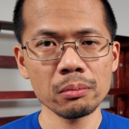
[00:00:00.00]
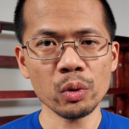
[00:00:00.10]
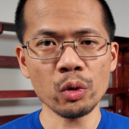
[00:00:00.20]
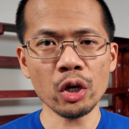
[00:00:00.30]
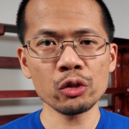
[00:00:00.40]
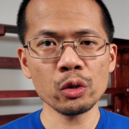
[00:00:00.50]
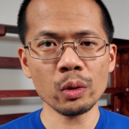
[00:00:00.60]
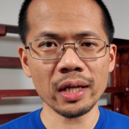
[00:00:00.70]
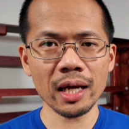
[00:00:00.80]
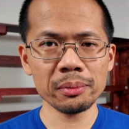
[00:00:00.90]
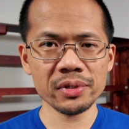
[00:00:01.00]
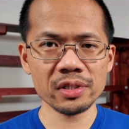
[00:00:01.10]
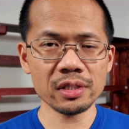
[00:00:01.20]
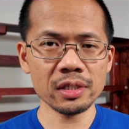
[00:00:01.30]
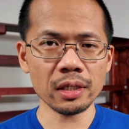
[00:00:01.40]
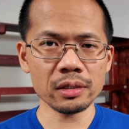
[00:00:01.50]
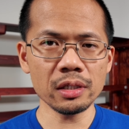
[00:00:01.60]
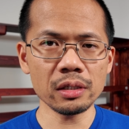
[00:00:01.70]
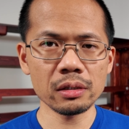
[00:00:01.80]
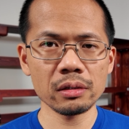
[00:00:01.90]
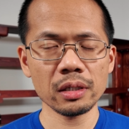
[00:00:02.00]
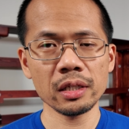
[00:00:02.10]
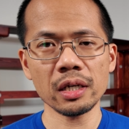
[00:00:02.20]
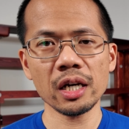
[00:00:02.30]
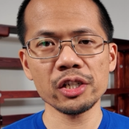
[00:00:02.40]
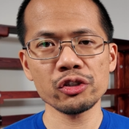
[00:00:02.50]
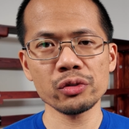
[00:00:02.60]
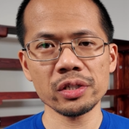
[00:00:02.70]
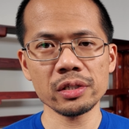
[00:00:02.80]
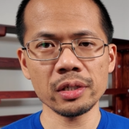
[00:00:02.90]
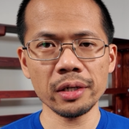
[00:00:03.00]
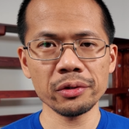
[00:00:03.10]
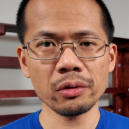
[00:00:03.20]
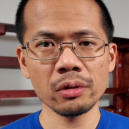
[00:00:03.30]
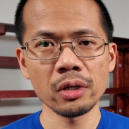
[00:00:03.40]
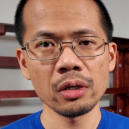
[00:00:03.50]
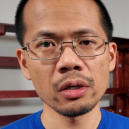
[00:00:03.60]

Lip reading: but we all know what happens to technique in a high-stress scenario